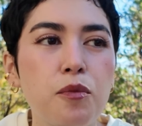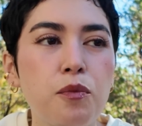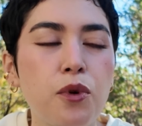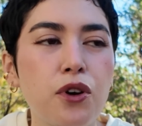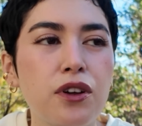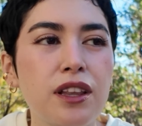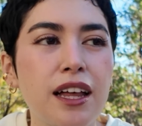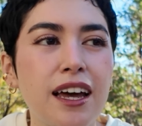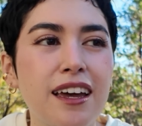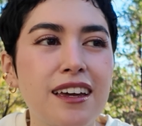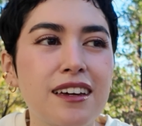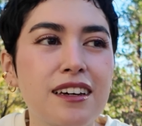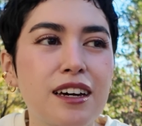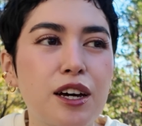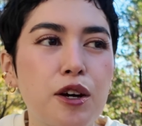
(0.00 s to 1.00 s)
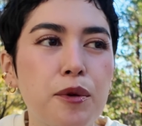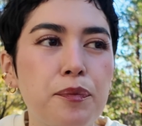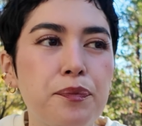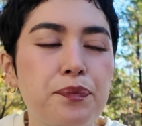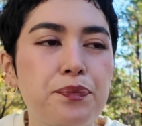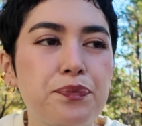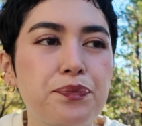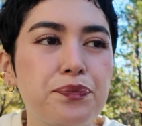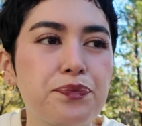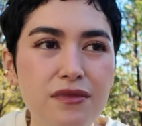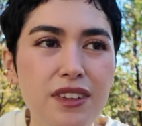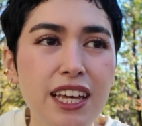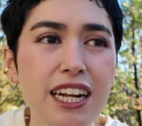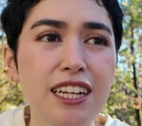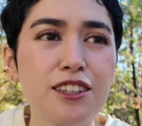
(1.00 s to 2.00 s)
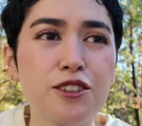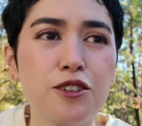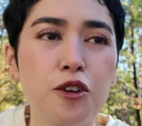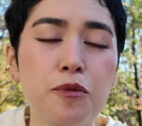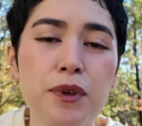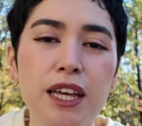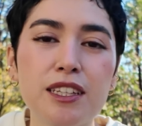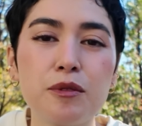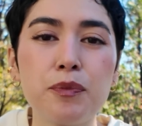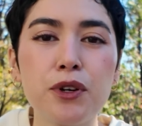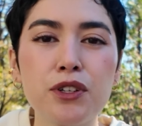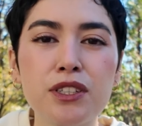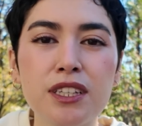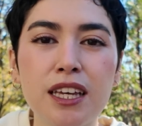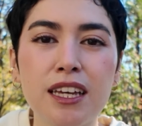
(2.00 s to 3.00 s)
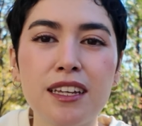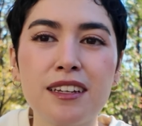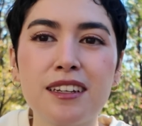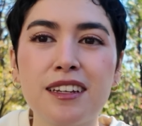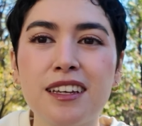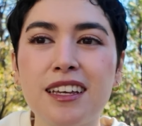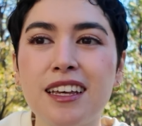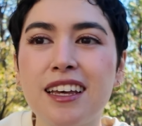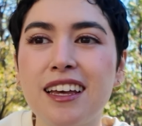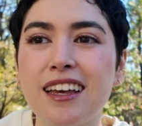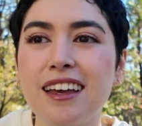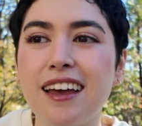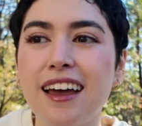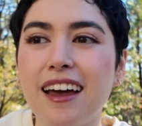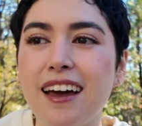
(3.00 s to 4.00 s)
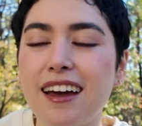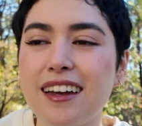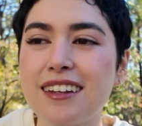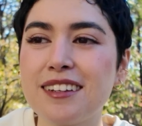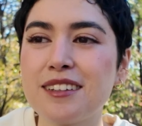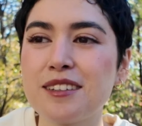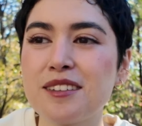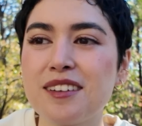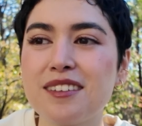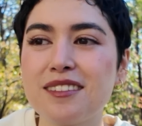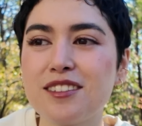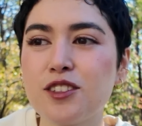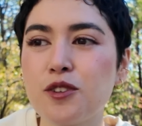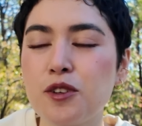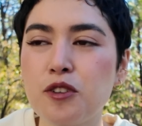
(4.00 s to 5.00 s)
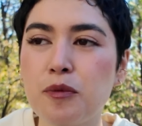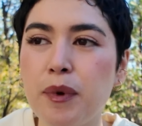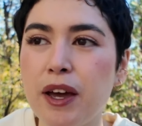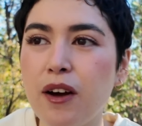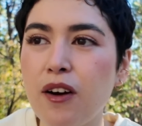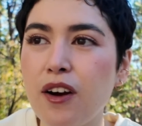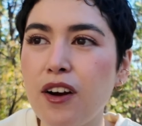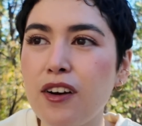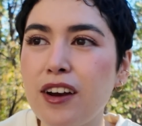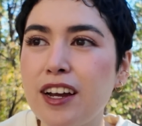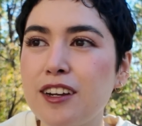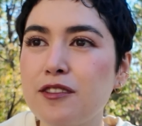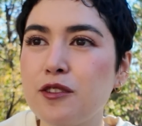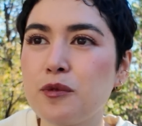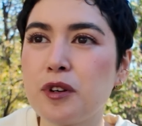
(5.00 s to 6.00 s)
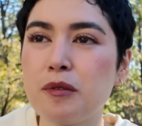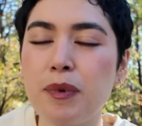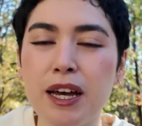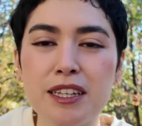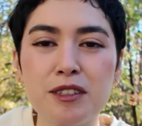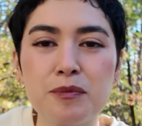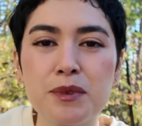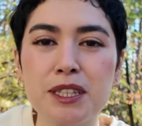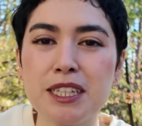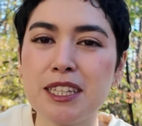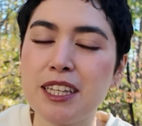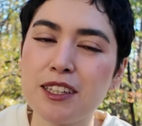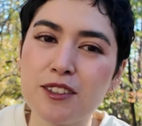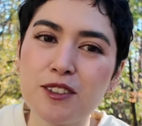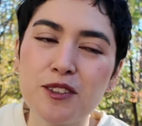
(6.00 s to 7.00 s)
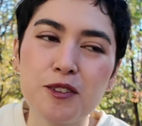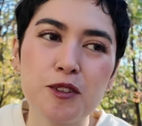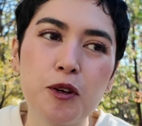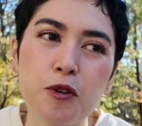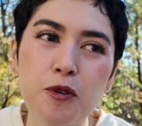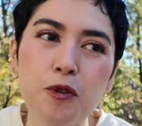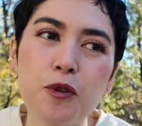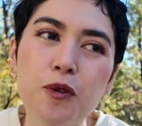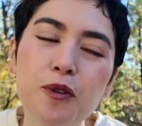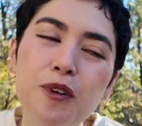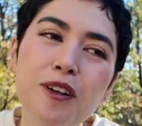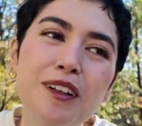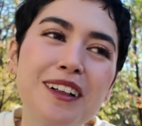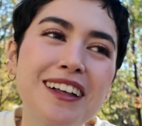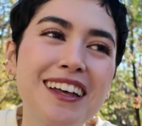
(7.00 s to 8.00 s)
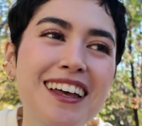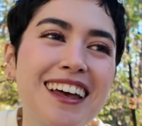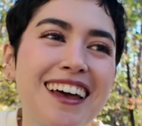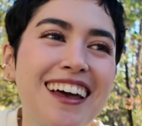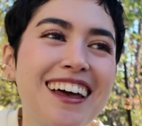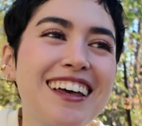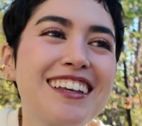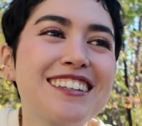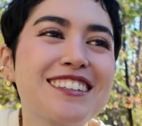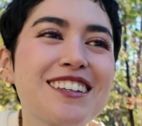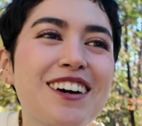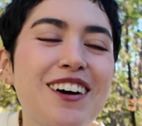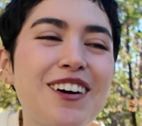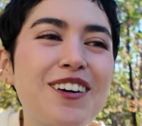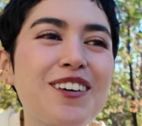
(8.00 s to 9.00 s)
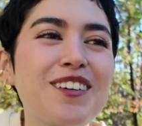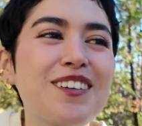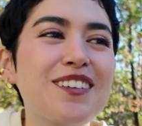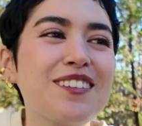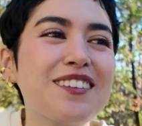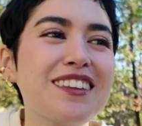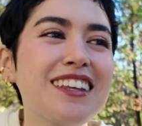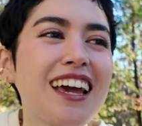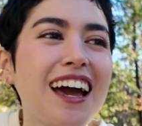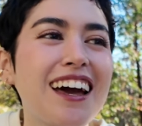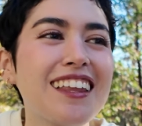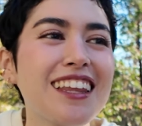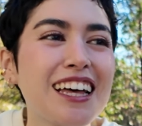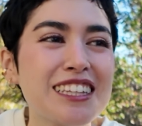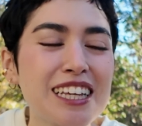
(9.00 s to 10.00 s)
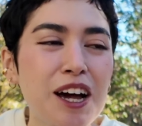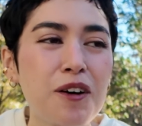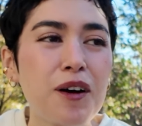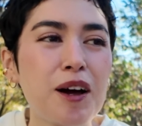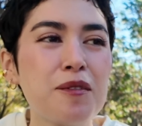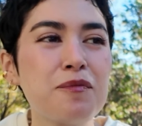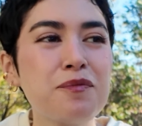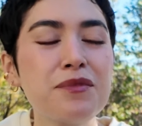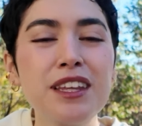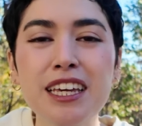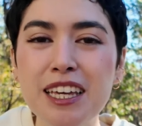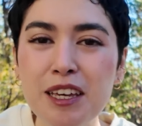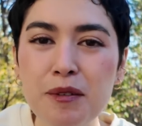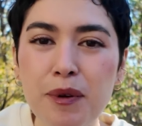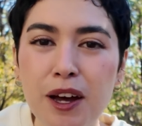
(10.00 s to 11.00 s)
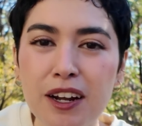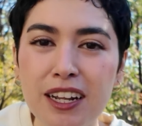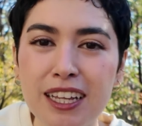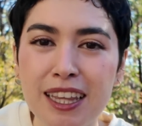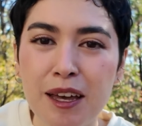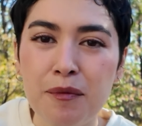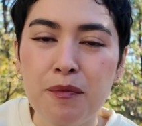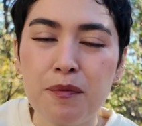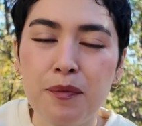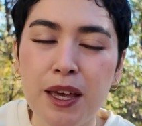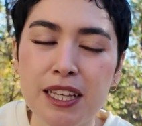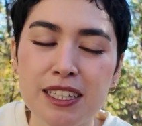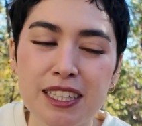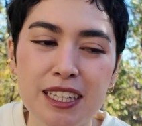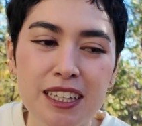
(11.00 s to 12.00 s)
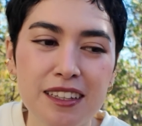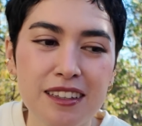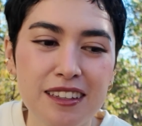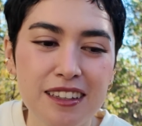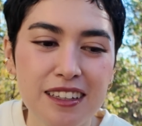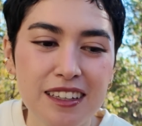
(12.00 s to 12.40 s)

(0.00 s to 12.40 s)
more like getting to know me as a person and showing you my art, and if you want to buy something, that's so cool. So yeah, that's how I'm thinking about it, and that makes it